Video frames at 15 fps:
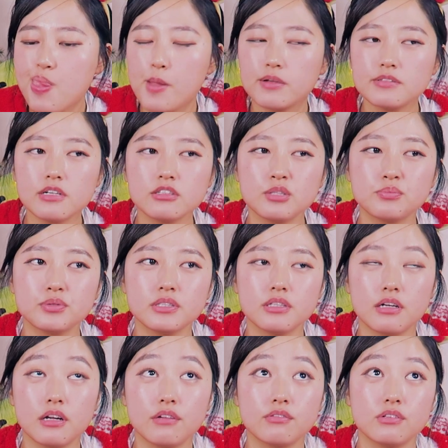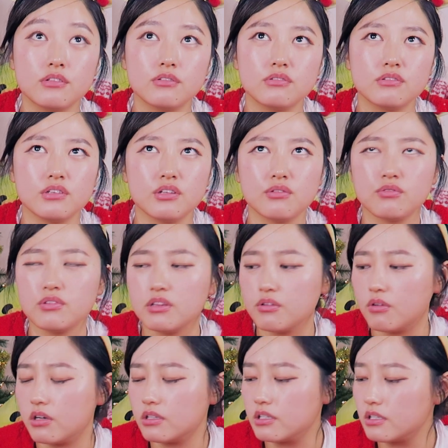It's not the breed that I ever really
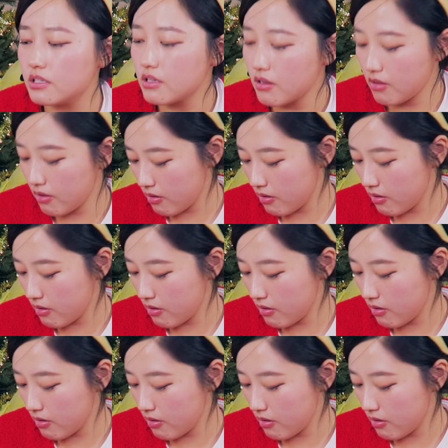wanted.